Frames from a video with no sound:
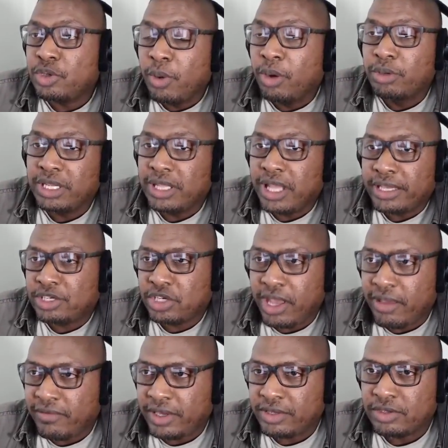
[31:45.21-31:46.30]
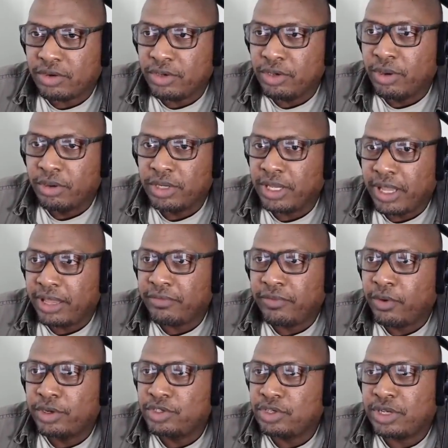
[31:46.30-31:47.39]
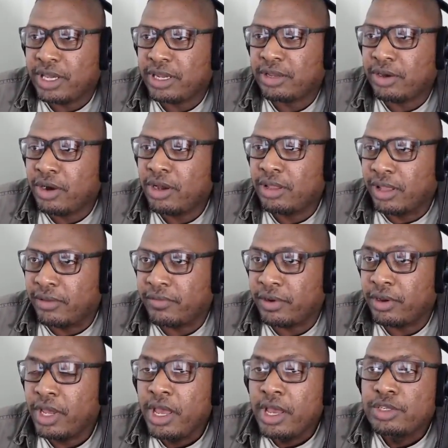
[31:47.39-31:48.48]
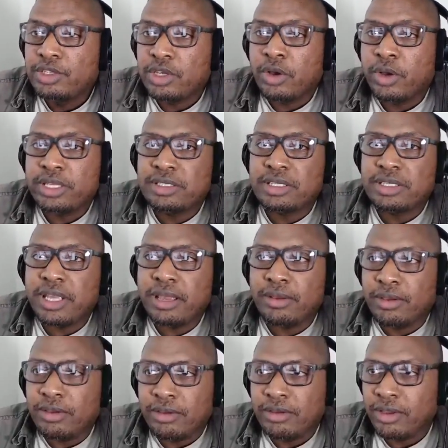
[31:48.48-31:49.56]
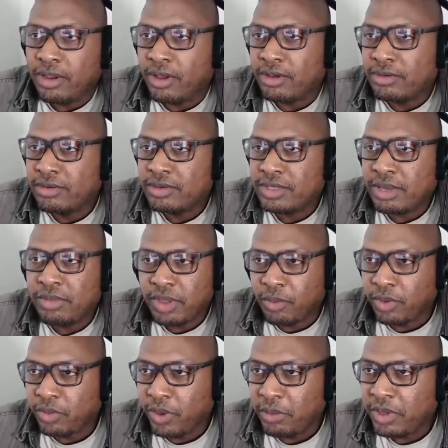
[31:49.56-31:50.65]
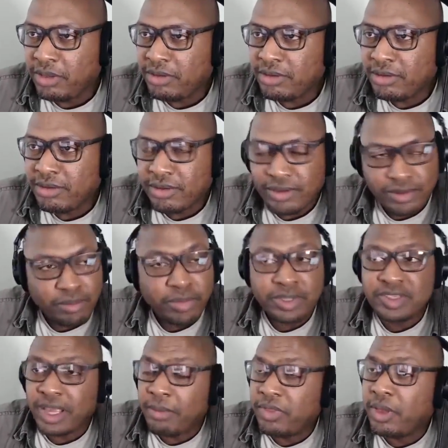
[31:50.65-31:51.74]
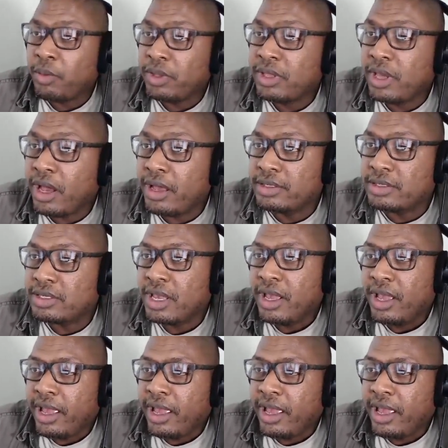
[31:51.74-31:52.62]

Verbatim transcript: You only like Chevys or you only like Fords. You're not a car lover. Yeah. So it's the same, you know, same thing with women, same yeah. thing with guns.